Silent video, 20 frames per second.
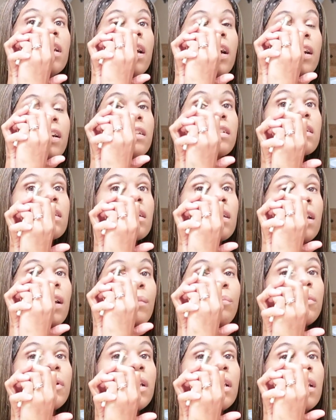that
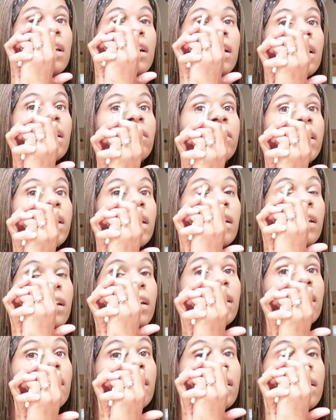sloppy line right there.